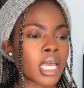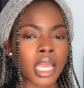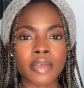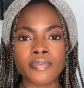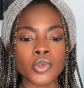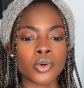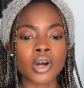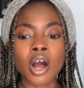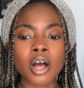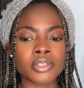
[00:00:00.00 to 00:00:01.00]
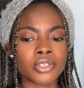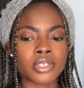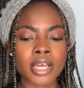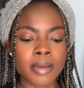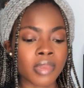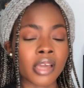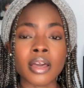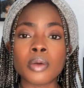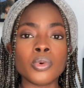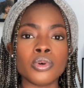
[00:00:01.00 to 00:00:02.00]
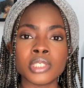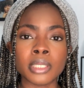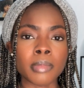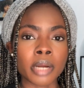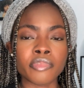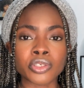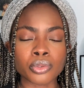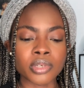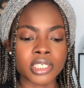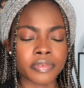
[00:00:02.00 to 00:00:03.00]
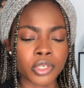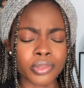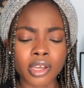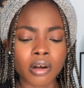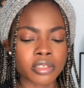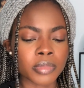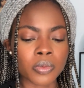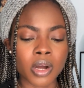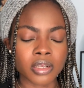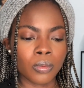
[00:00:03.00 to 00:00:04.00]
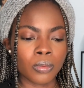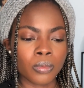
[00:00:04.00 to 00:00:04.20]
If you're asked, like I was in my Bristol interview, they asked me once,